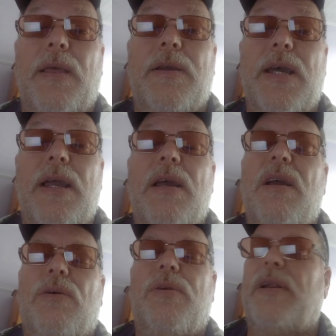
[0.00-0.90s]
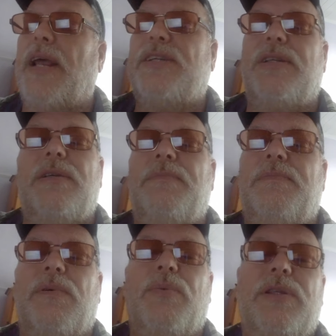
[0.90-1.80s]
Okay, well, I actually
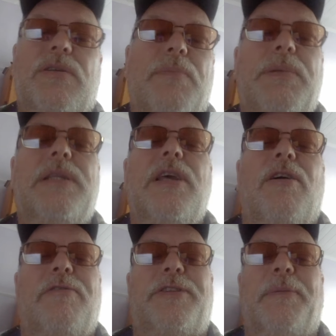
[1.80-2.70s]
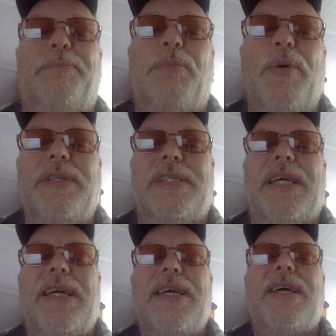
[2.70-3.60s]
went completely off the point
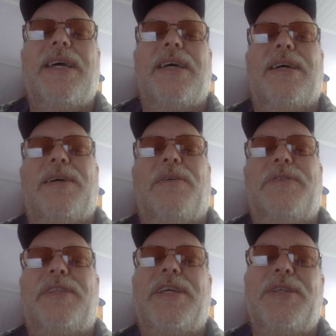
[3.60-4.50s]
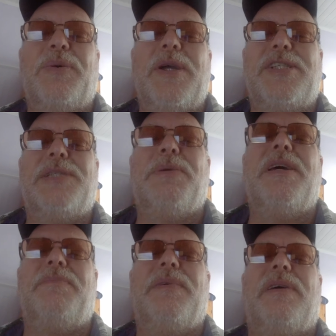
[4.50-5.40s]
here of the 10 questions, but
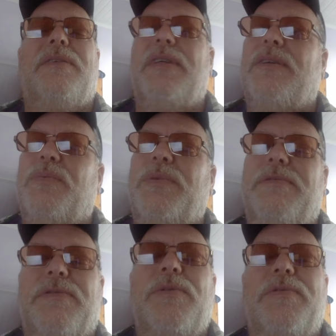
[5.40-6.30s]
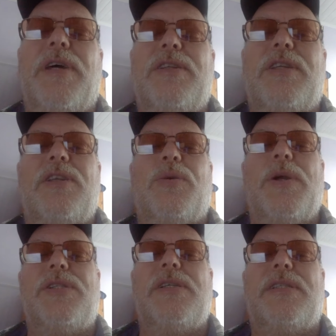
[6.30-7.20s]
I think we've done 10
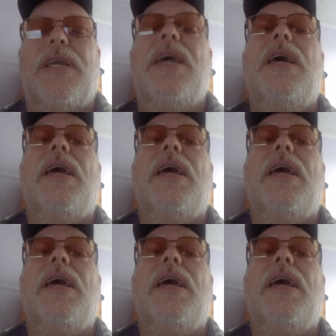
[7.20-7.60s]
questions there.